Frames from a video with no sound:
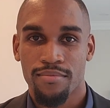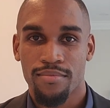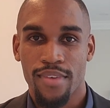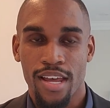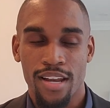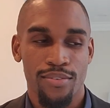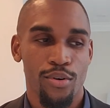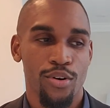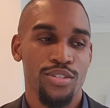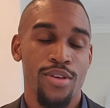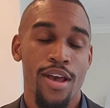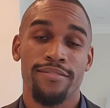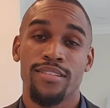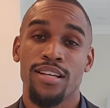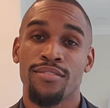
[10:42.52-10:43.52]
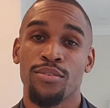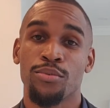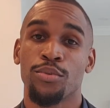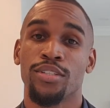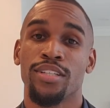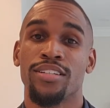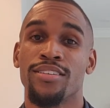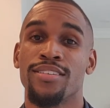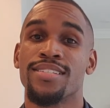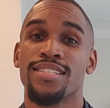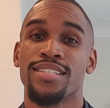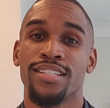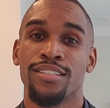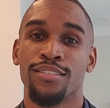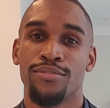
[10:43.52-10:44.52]
And of course, you have to have a really good
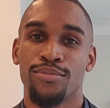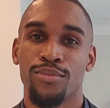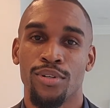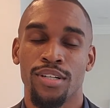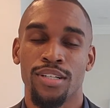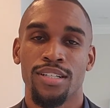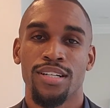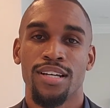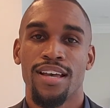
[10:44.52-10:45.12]
skill for